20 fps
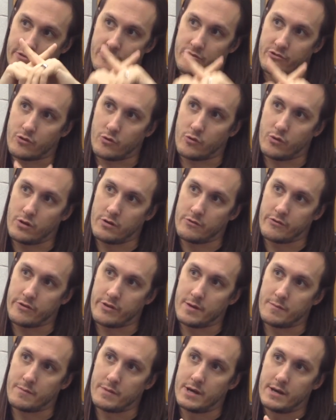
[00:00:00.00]
As you scroll over
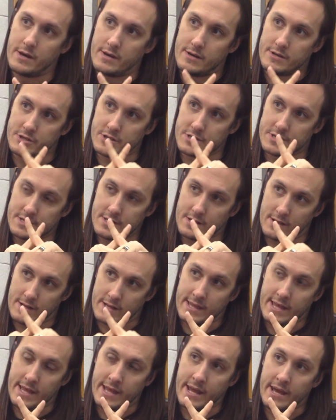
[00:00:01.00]
them, just
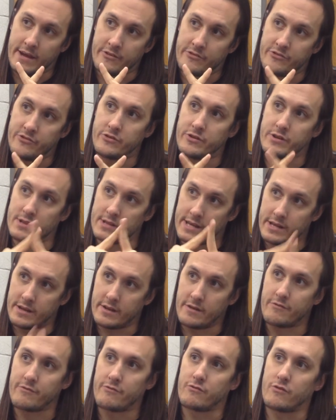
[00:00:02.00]
click that X to delete
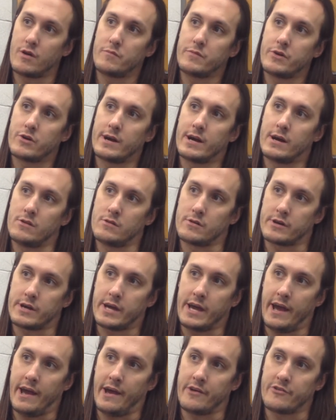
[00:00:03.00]
it from your Outlook
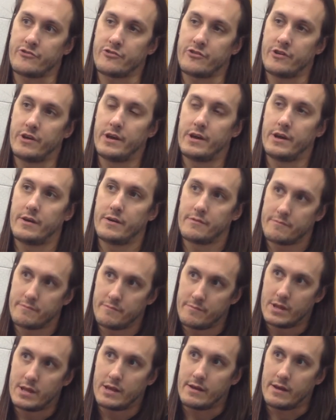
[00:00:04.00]
cache,
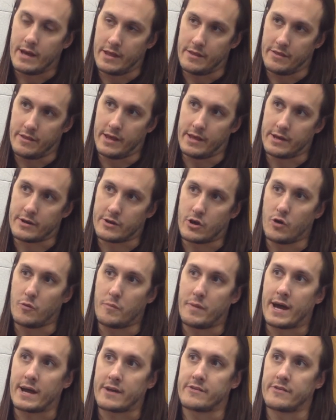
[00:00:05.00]
and then
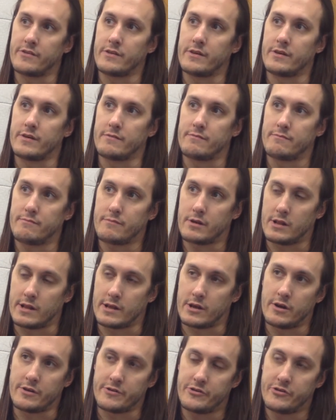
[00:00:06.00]
go back to
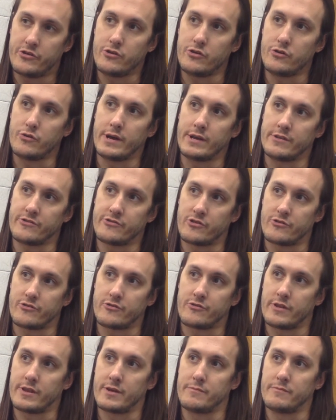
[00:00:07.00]
click on to and
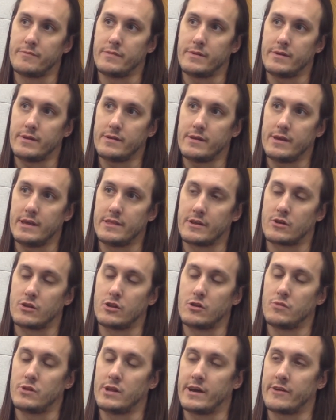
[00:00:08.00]
search for them in the
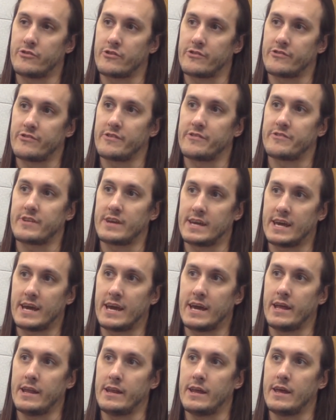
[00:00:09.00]
global address list
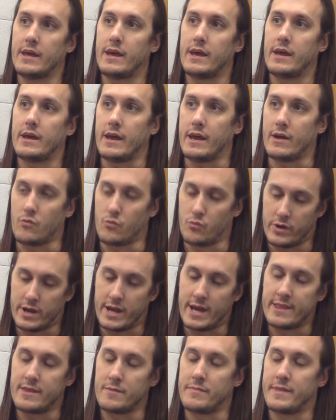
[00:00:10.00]
again, and
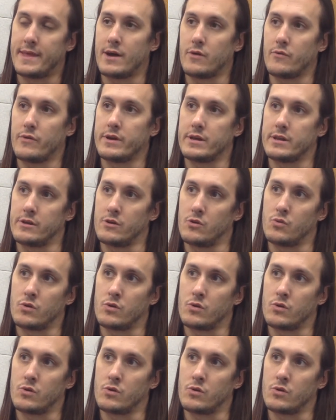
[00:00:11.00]
re-add them that way, and